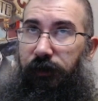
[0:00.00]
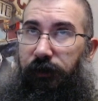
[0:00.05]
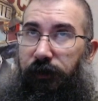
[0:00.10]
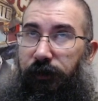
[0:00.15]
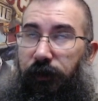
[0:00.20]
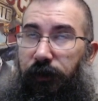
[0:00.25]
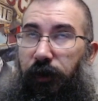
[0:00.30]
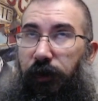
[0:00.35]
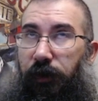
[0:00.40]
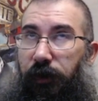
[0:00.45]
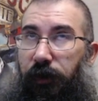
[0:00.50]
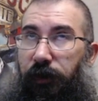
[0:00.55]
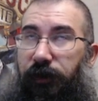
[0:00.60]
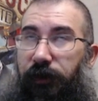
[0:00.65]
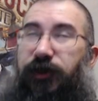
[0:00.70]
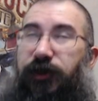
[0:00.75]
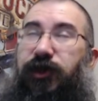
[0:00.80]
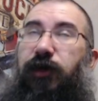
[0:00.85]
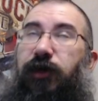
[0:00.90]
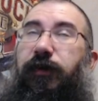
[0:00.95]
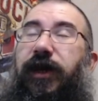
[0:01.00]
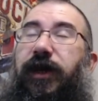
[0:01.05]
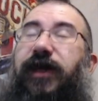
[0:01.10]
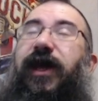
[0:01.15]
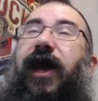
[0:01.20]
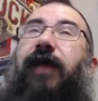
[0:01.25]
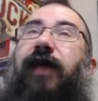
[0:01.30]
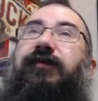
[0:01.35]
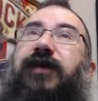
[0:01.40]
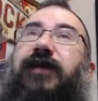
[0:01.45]
Ugh, there's so many
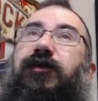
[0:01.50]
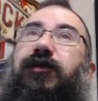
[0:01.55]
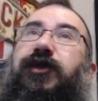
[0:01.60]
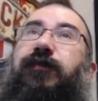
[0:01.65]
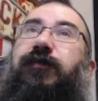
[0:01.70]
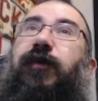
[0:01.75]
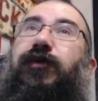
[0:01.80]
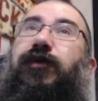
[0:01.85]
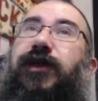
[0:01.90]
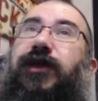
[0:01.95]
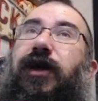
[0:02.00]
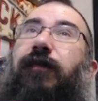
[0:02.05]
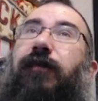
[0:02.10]
games that were supposed to come